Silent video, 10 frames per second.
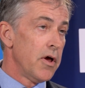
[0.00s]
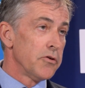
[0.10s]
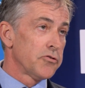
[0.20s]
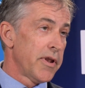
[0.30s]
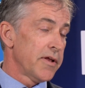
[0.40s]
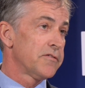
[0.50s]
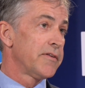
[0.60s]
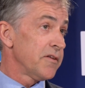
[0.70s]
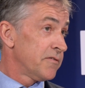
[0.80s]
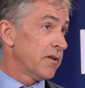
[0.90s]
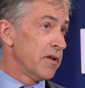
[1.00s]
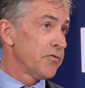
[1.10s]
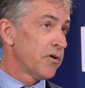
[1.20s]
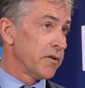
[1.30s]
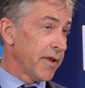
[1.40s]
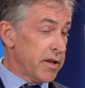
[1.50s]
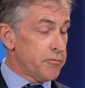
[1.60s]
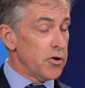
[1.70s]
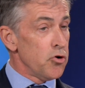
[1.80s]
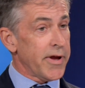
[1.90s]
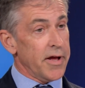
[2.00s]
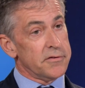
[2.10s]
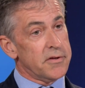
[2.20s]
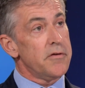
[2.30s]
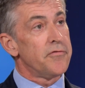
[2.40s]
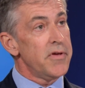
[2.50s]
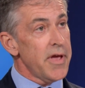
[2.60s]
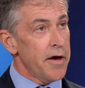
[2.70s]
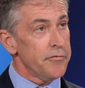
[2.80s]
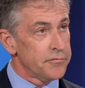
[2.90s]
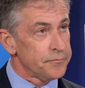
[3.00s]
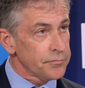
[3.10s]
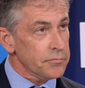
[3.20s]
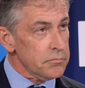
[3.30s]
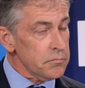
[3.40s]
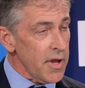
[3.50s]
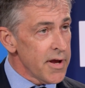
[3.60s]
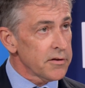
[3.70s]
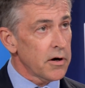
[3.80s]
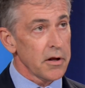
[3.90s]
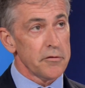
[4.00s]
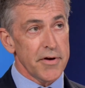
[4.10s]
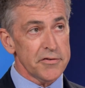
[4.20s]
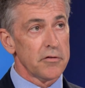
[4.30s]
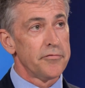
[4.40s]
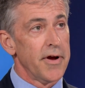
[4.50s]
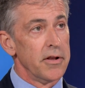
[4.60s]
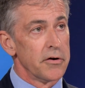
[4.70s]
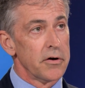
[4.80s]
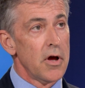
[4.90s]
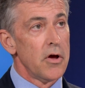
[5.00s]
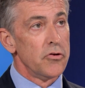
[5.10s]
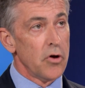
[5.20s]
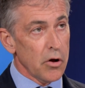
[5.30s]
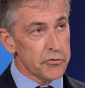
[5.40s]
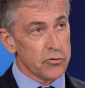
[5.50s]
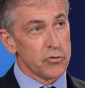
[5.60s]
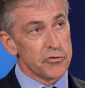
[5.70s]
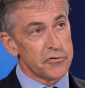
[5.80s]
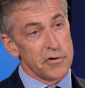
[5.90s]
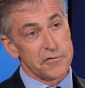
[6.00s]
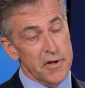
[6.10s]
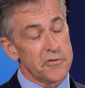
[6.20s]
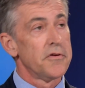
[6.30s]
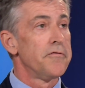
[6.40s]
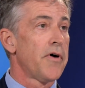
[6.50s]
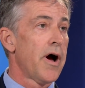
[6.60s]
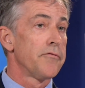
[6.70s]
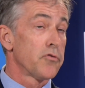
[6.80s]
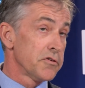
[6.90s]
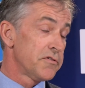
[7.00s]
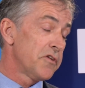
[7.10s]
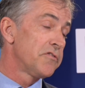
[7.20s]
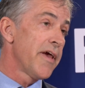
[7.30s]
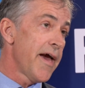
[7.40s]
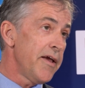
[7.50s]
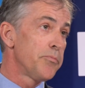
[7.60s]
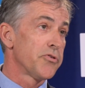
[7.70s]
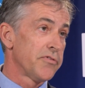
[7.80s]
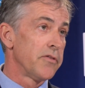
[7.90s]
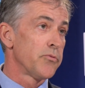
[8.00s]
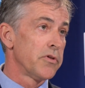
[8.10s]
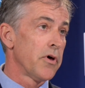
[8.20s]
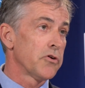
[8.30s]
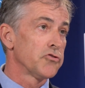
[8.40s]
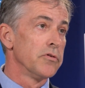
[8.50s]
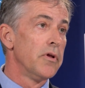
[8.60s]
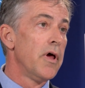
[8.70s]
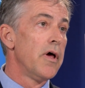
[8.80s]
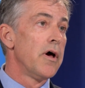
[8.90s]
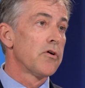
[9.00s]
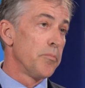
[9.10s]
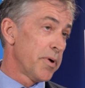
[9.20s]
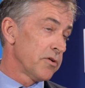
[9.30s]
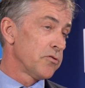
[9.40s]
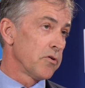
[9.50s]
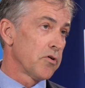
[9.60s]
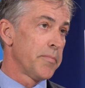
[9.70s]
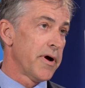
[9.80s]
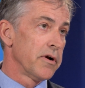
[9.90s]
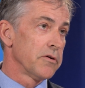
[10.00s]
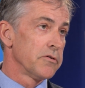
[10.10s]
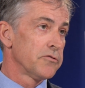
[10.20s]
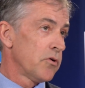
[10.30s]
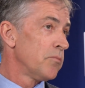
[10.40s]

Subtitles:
So that's significant. And if you look at TVF, at target vessel failure, you also lose a 65 or a 68% reduction compared to the comparator. So